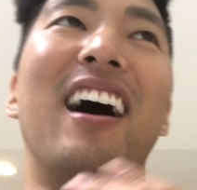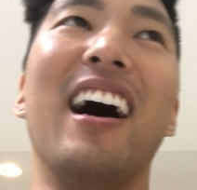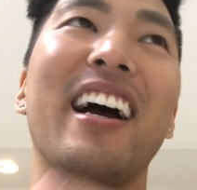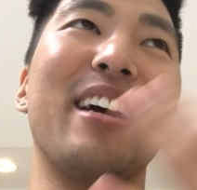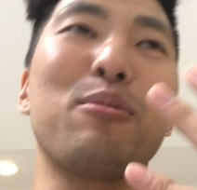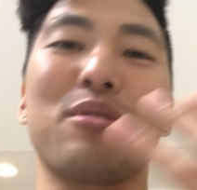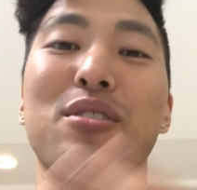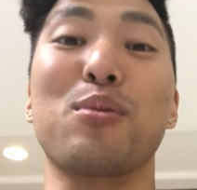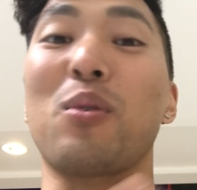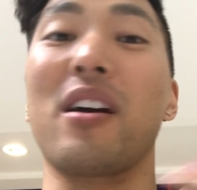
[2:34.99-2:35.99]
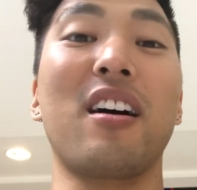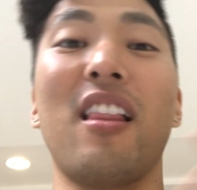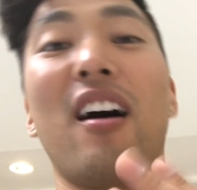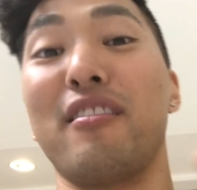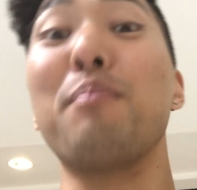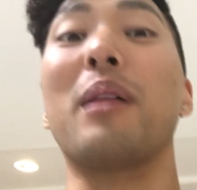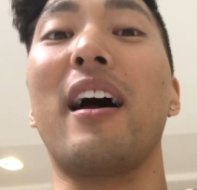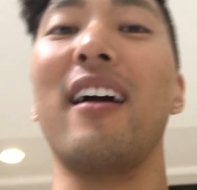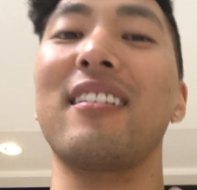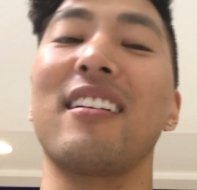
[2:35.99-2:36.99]
I was just wearing a lot of
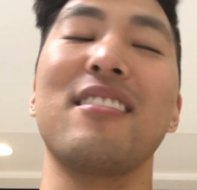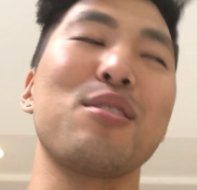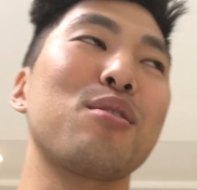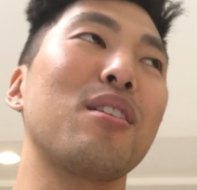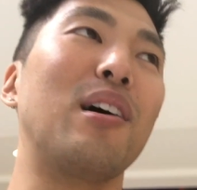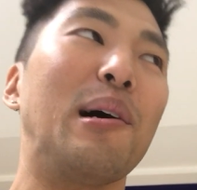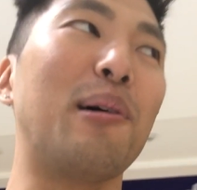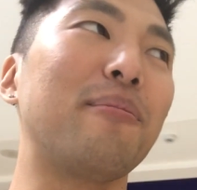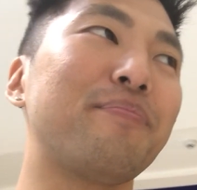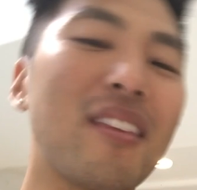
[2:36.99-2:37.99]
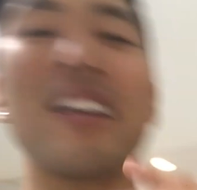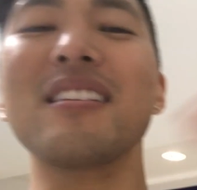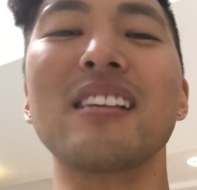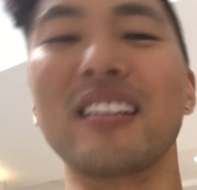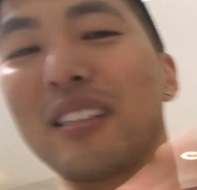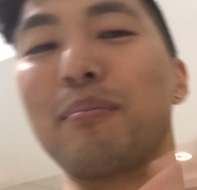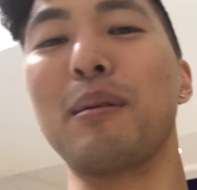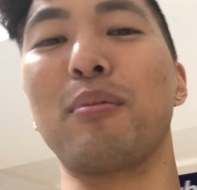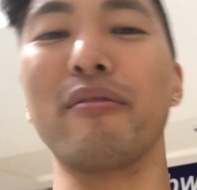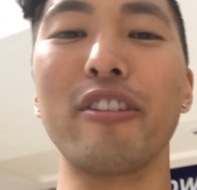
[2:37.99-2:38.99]
black. And so he's letting the
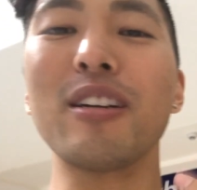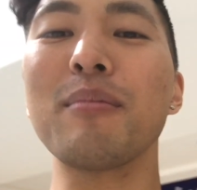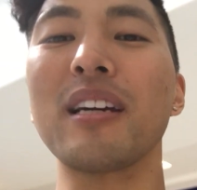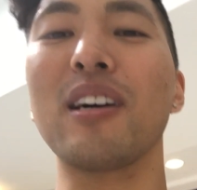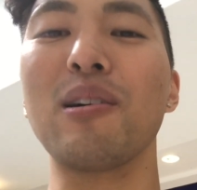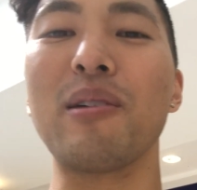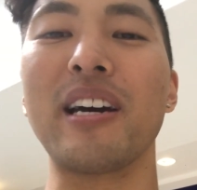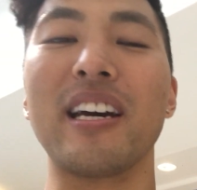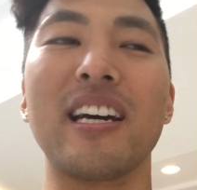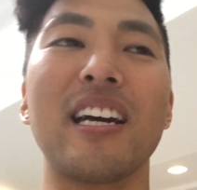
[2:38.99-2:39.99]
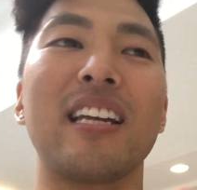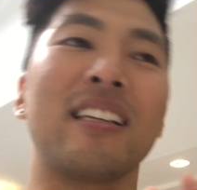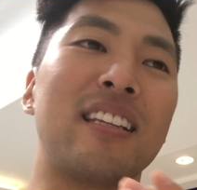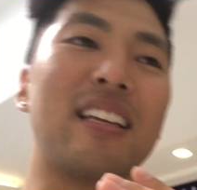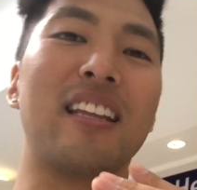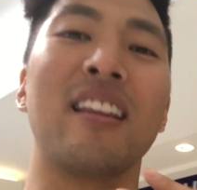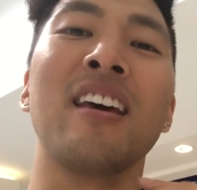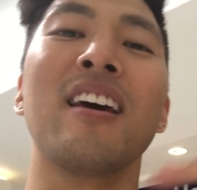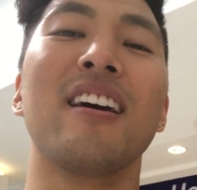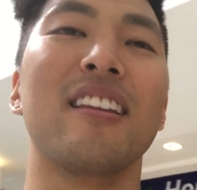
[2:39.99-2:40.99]
people in front of me go in, and then
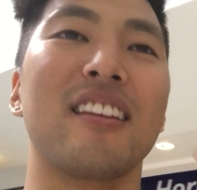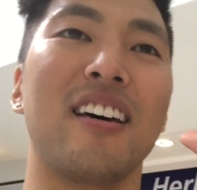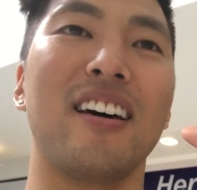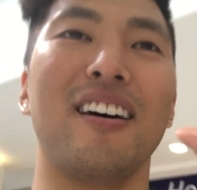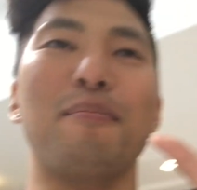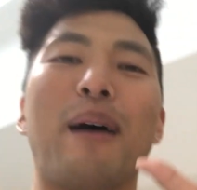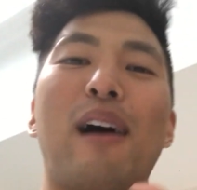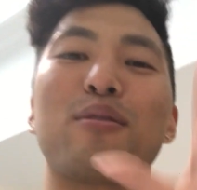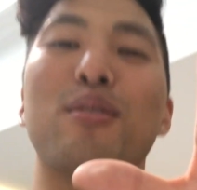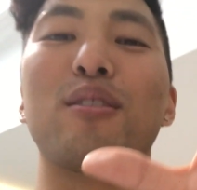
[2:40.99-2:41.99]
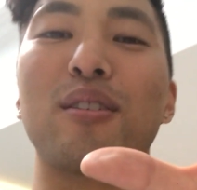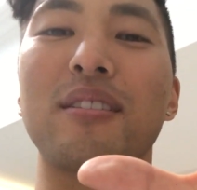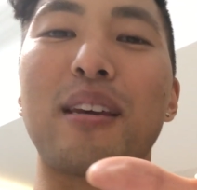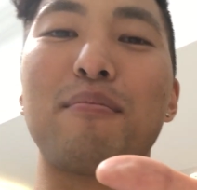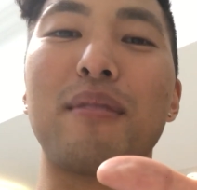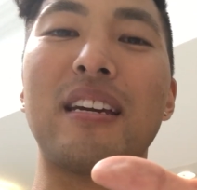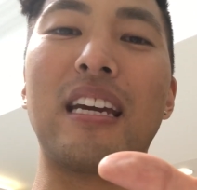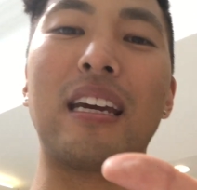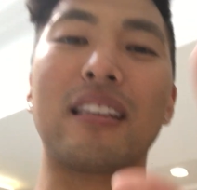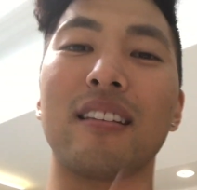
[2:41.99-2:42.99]
the bouncer looks at
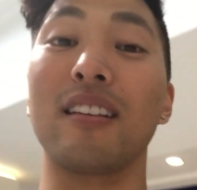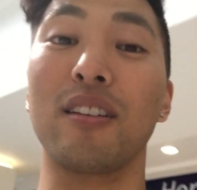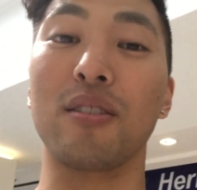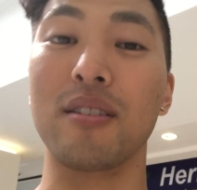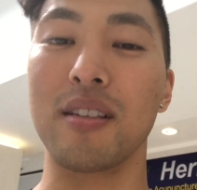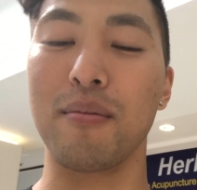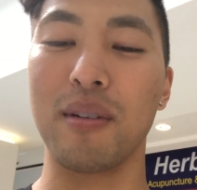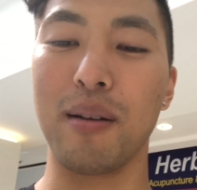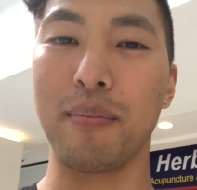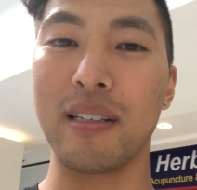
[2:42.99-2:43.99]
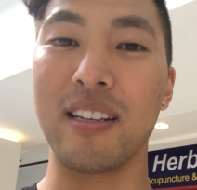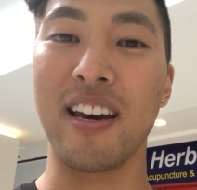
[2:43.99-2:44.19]
me and he looks at me up and